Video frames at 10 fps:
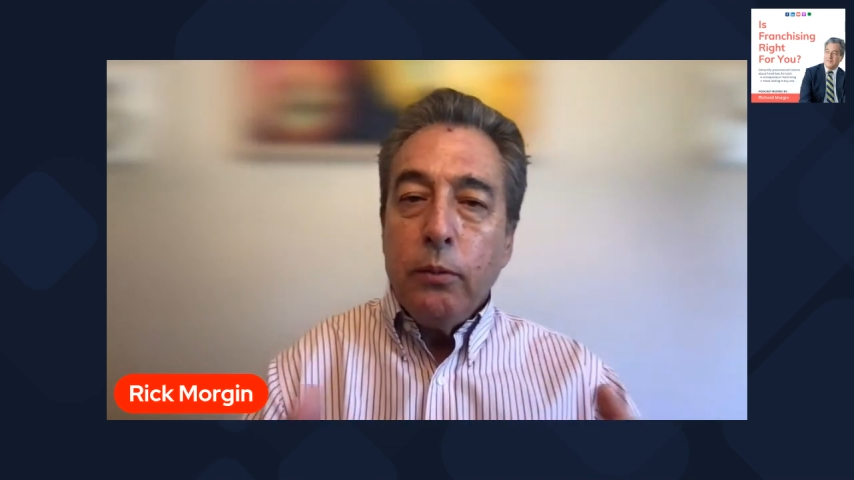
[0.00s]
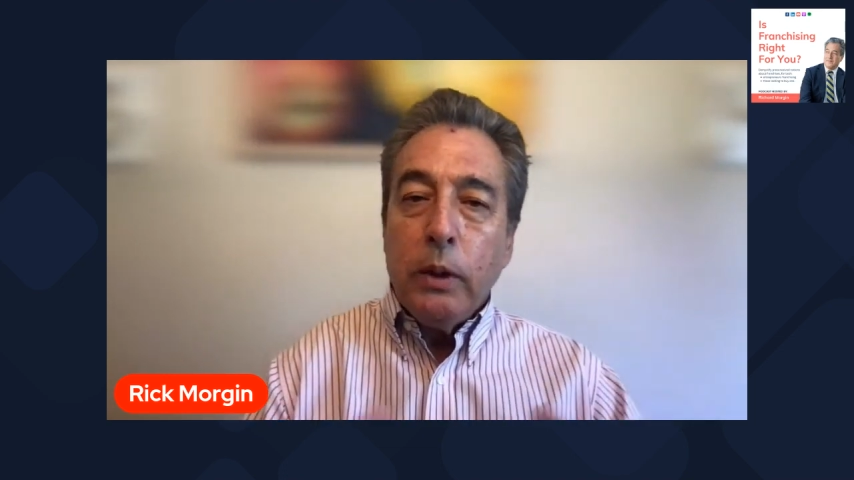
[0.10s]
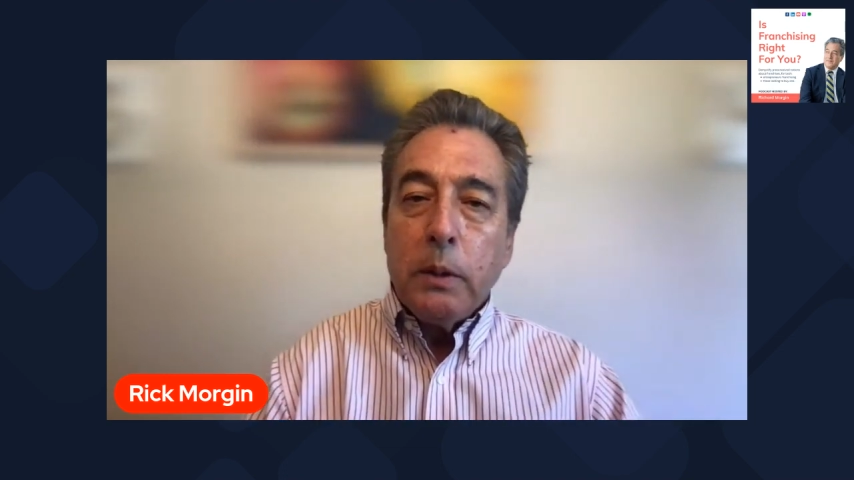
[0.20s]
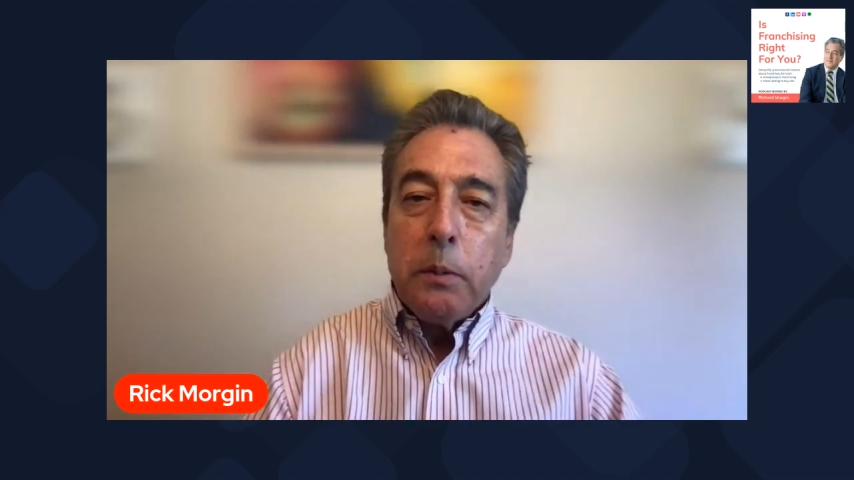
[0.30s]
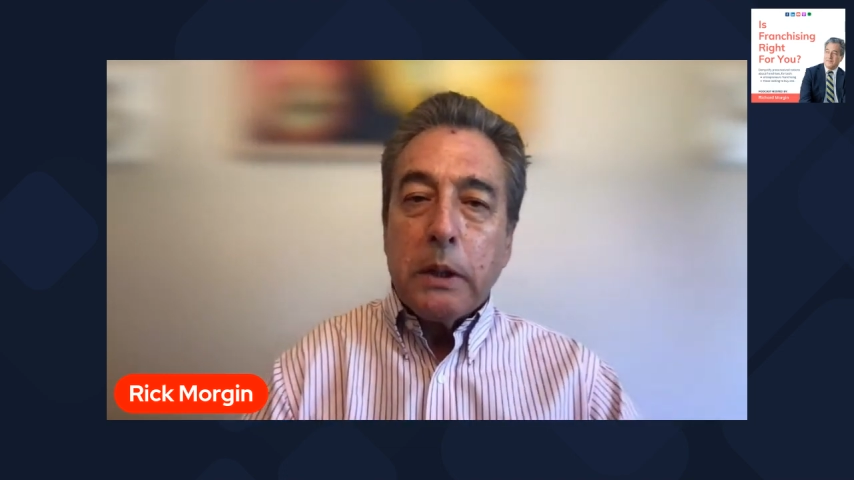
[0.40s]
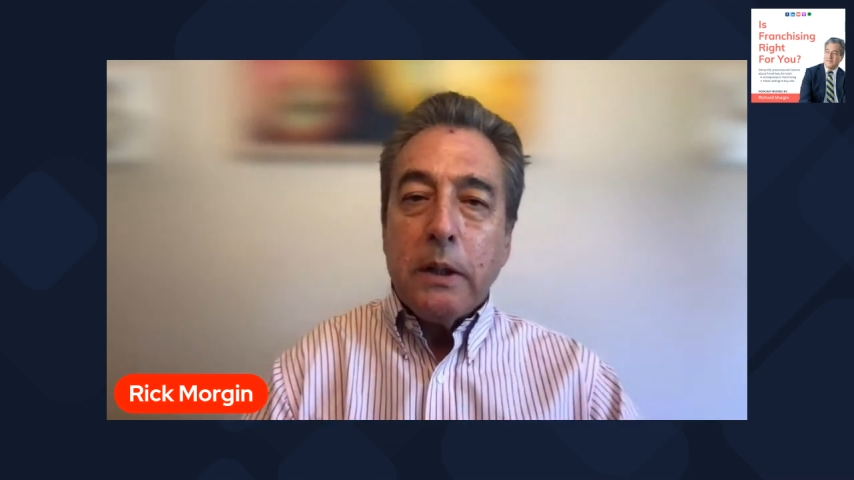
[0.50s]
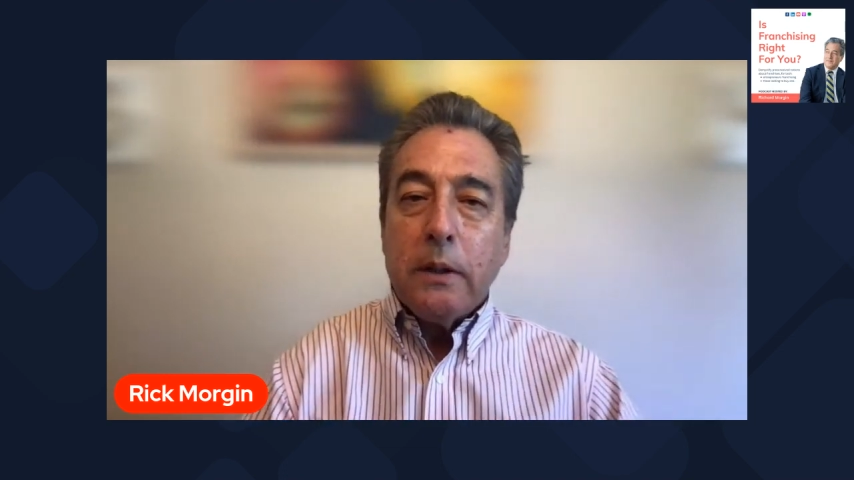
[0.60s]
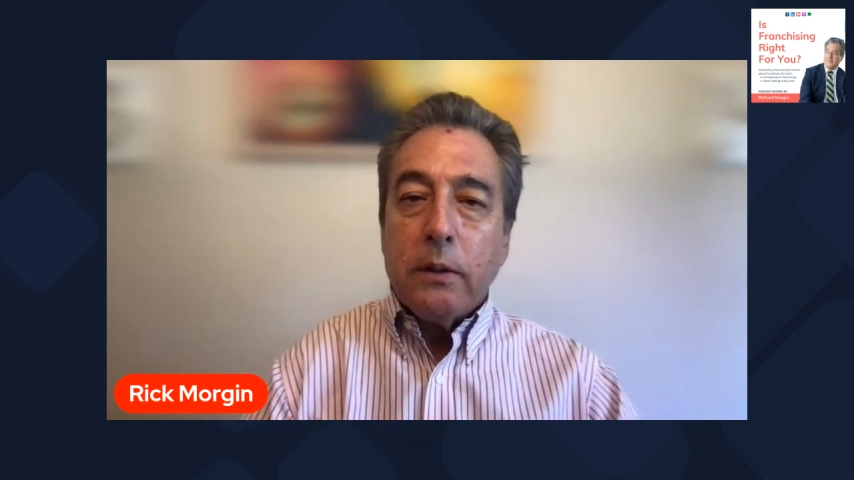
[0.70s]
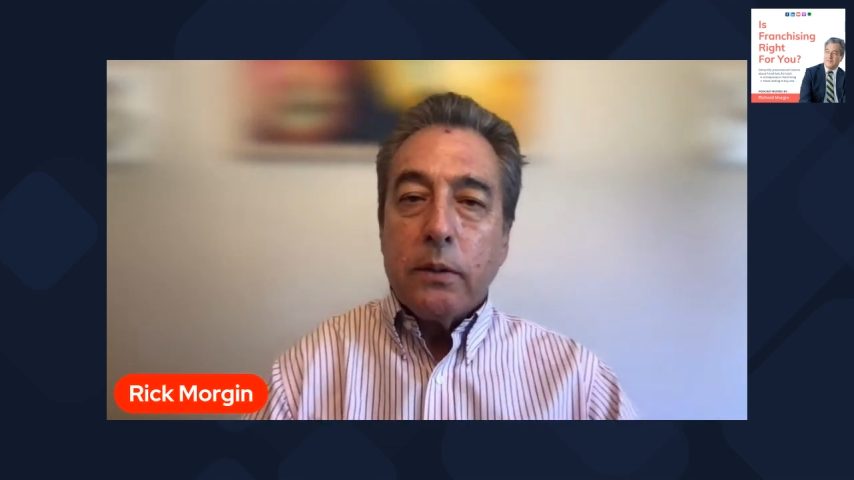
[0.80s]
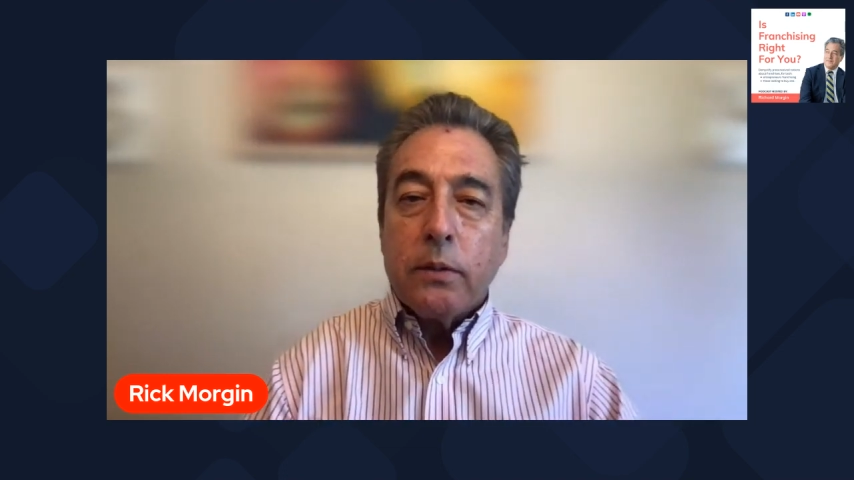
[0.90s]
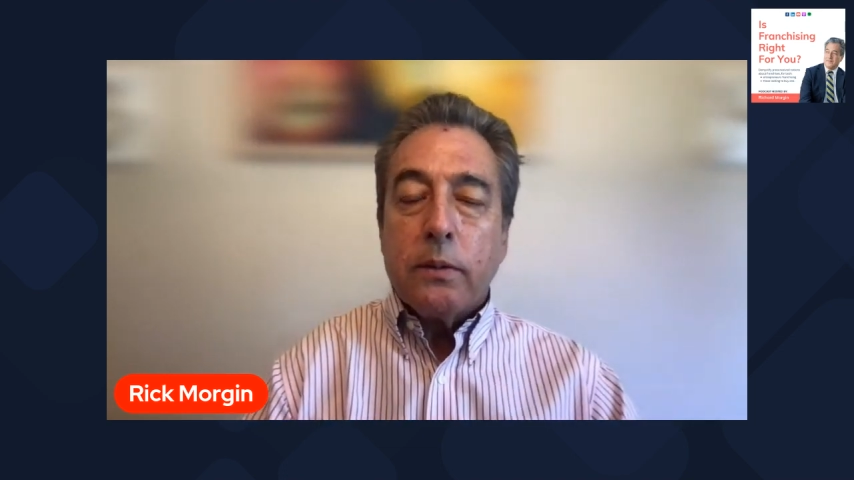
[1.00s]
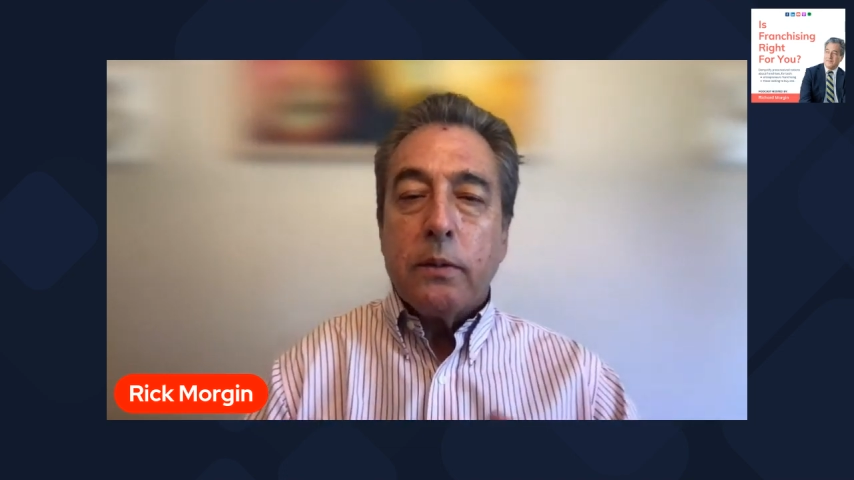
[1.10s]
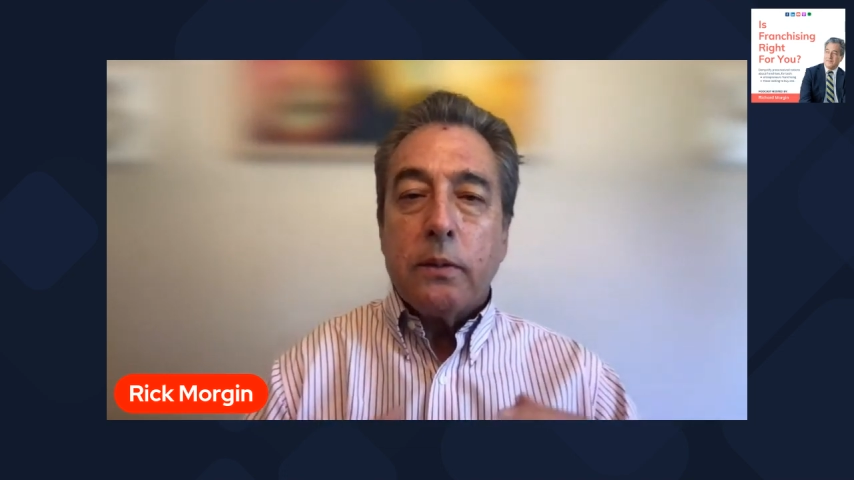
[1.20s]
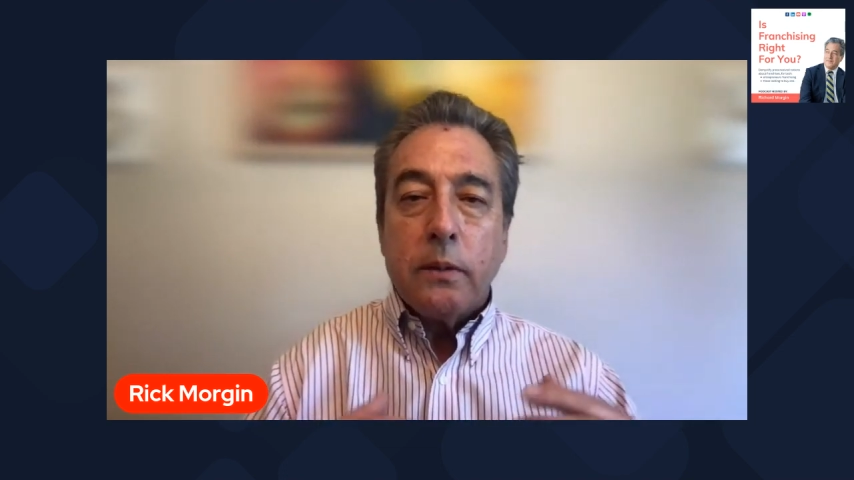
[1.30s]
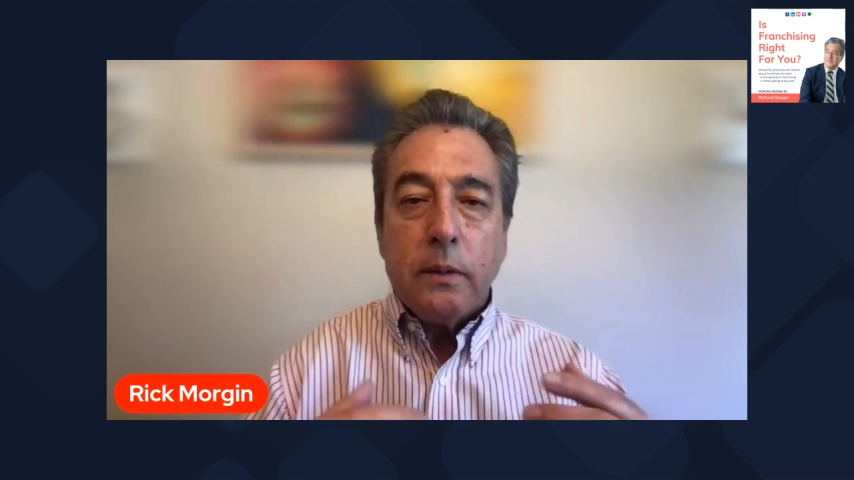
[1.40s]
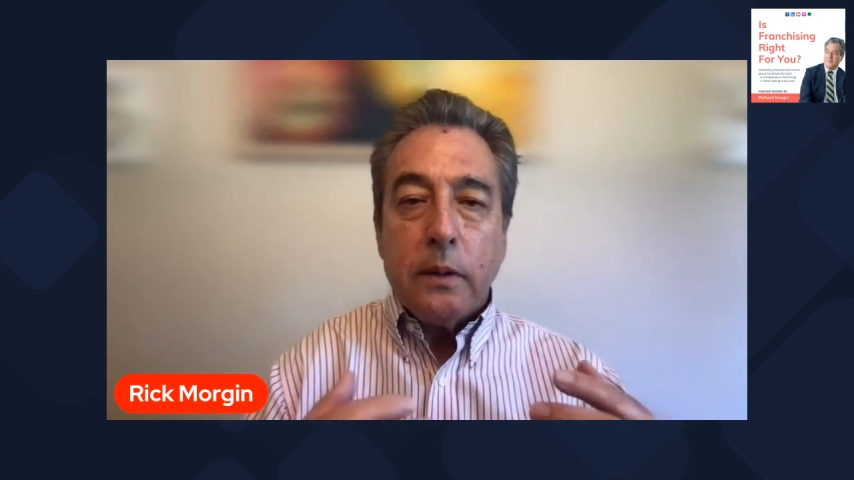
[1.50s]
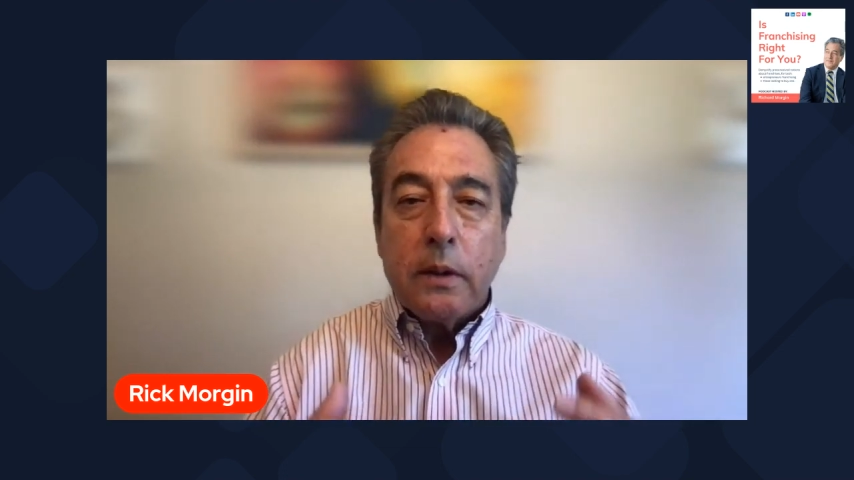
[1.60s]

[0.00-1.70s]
really because they